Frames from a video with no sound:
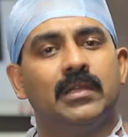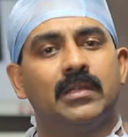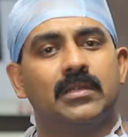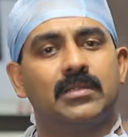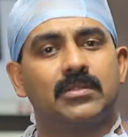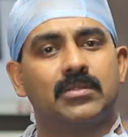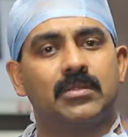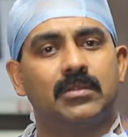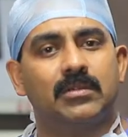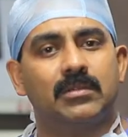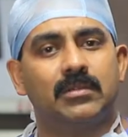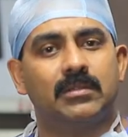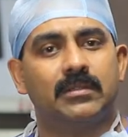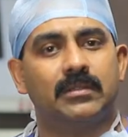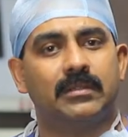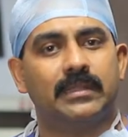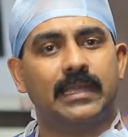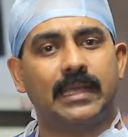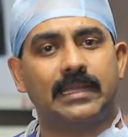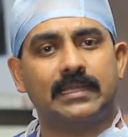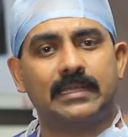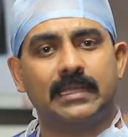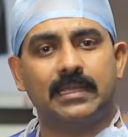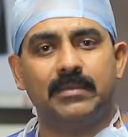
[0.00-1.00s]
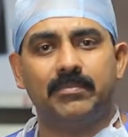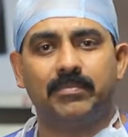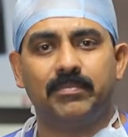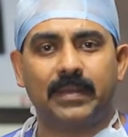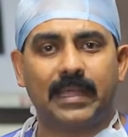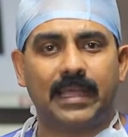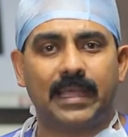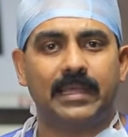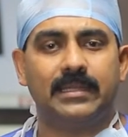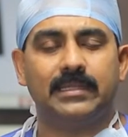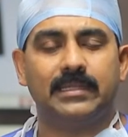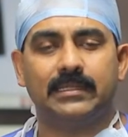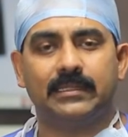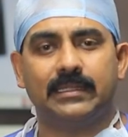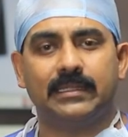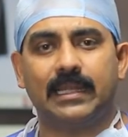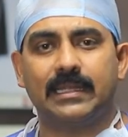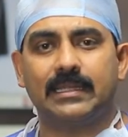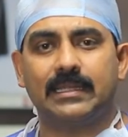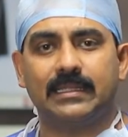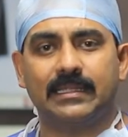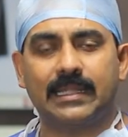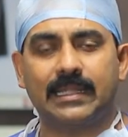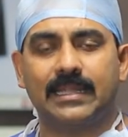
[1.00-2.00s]
So that implant,
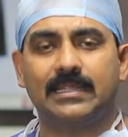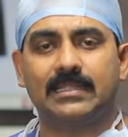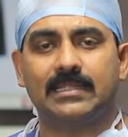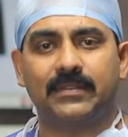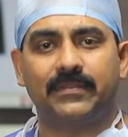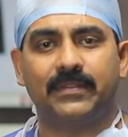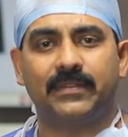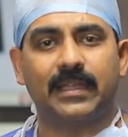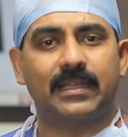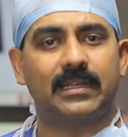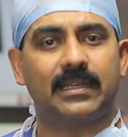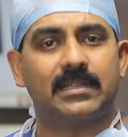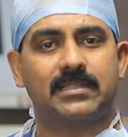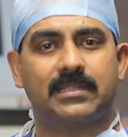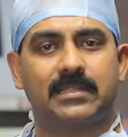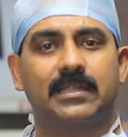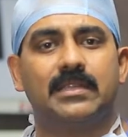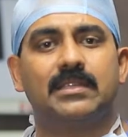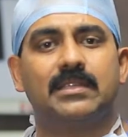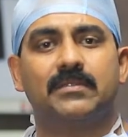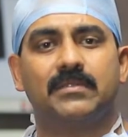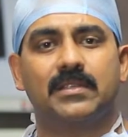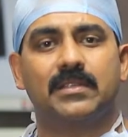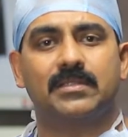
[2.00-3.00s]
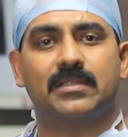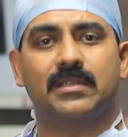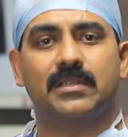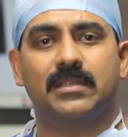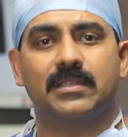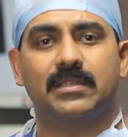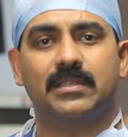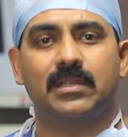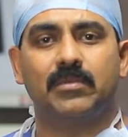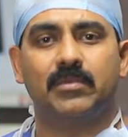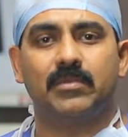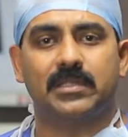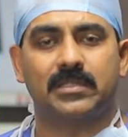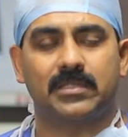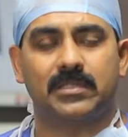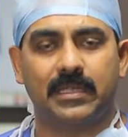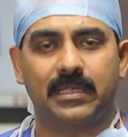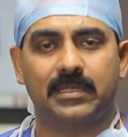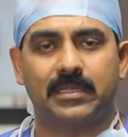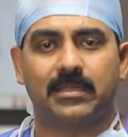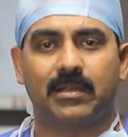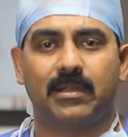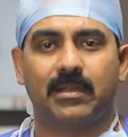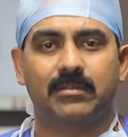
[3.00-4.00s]
that's the final stage of the surgery, which
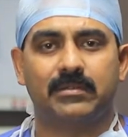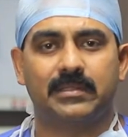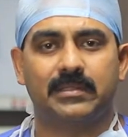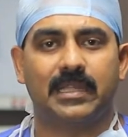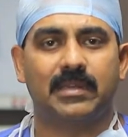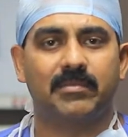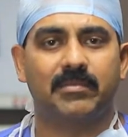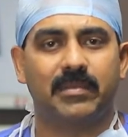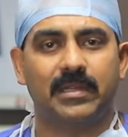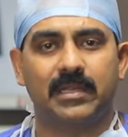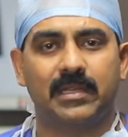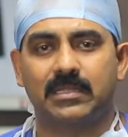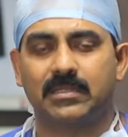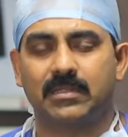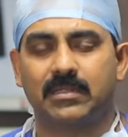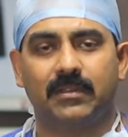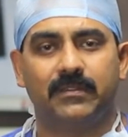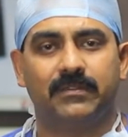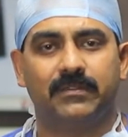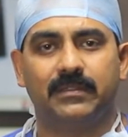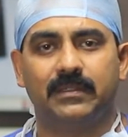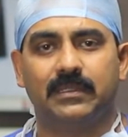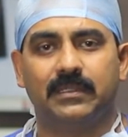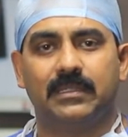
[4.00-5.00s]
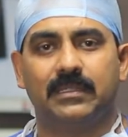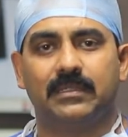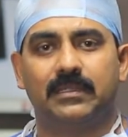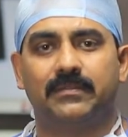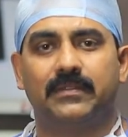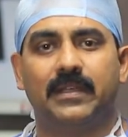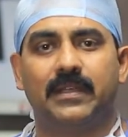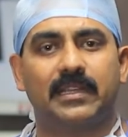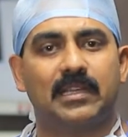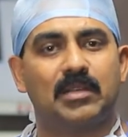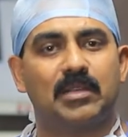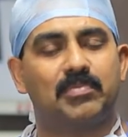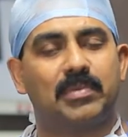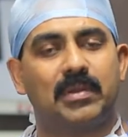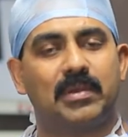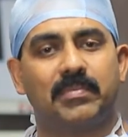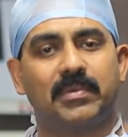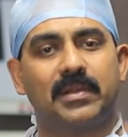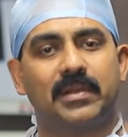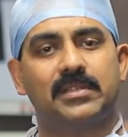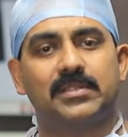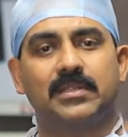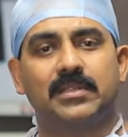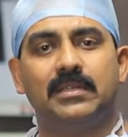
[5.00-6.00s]
takes around 10 minutes of final
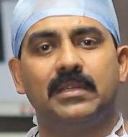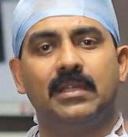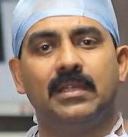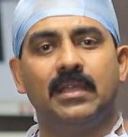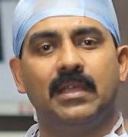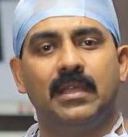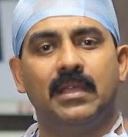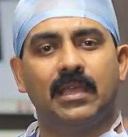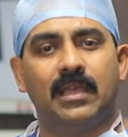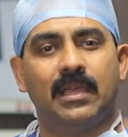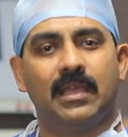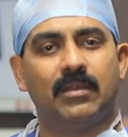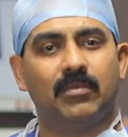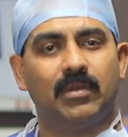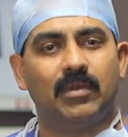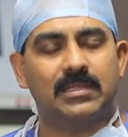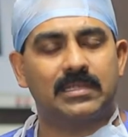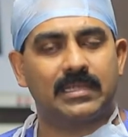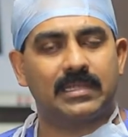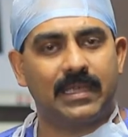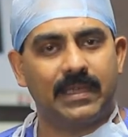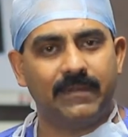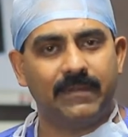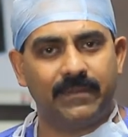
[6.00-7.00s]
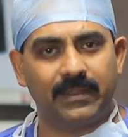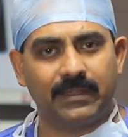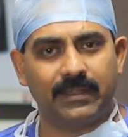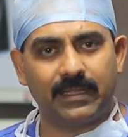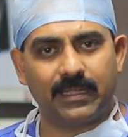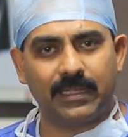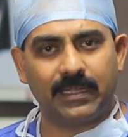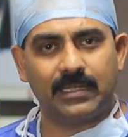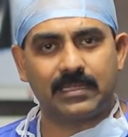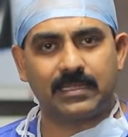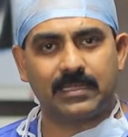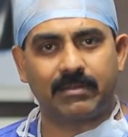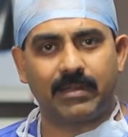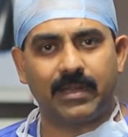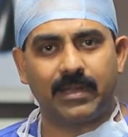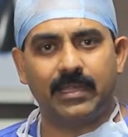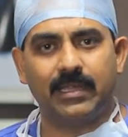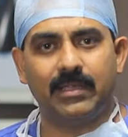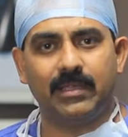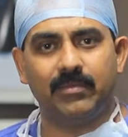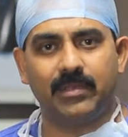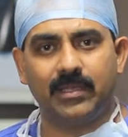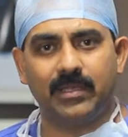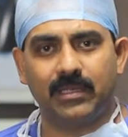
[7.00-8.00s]
preparation. And once everything is
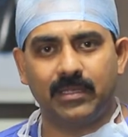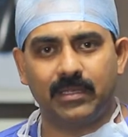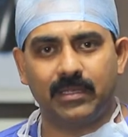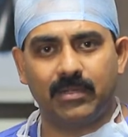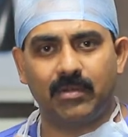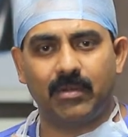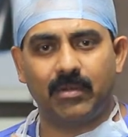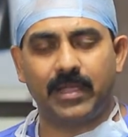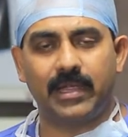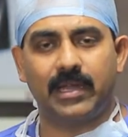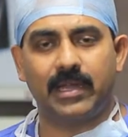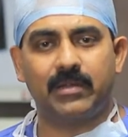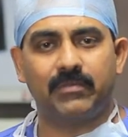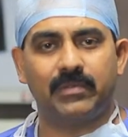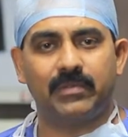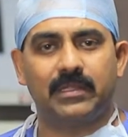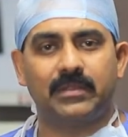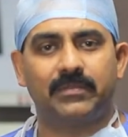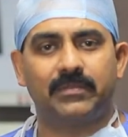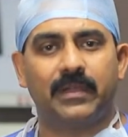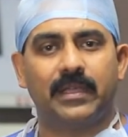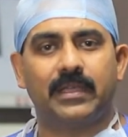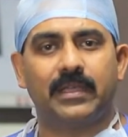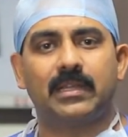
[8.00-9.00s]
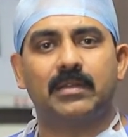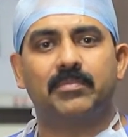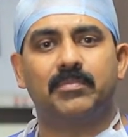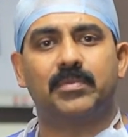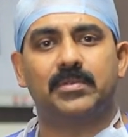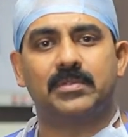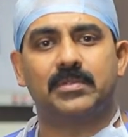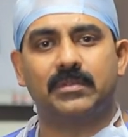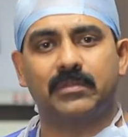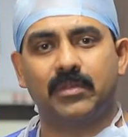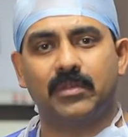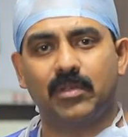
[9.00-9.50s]
ready, we go ahead with the final procedure.